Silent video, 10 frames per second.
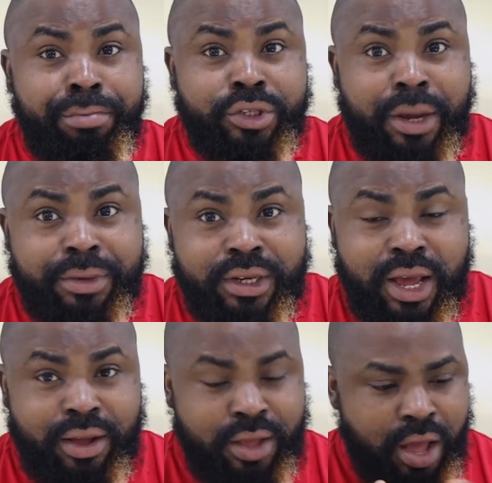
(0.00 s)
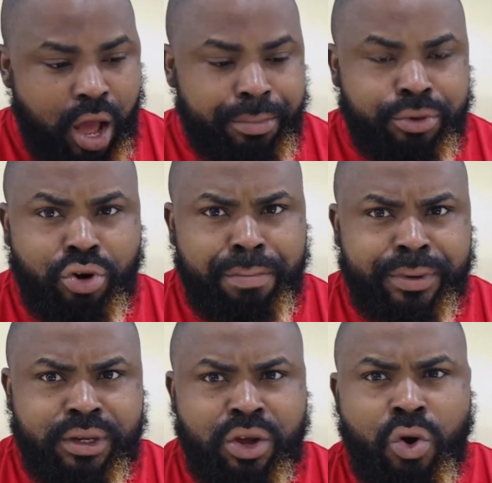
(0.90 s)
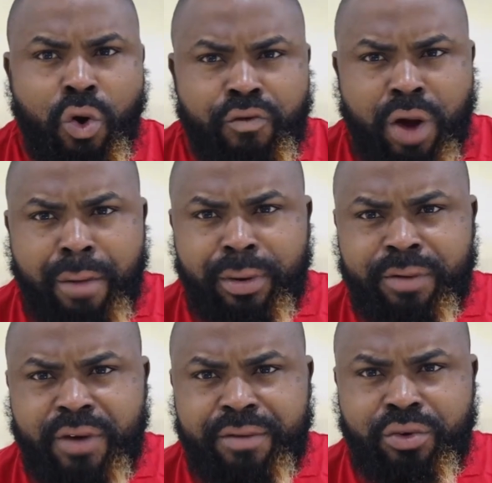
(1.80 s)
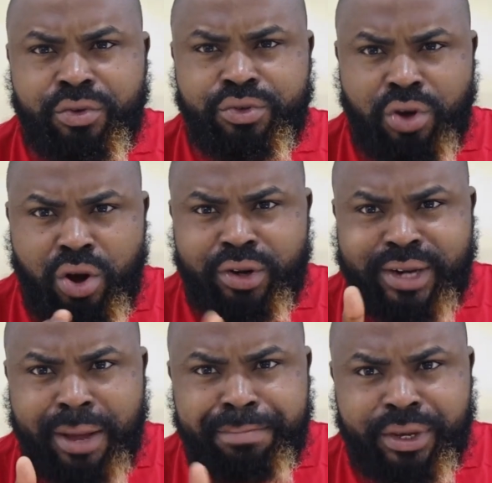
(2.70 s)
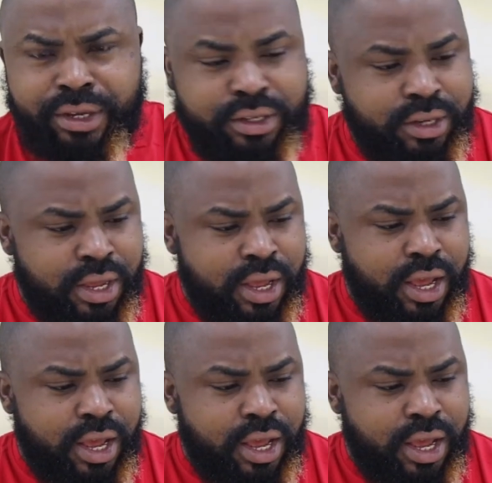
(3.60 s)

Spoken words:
On Puja Media, I'll be dropping over 1.5 goals on that page.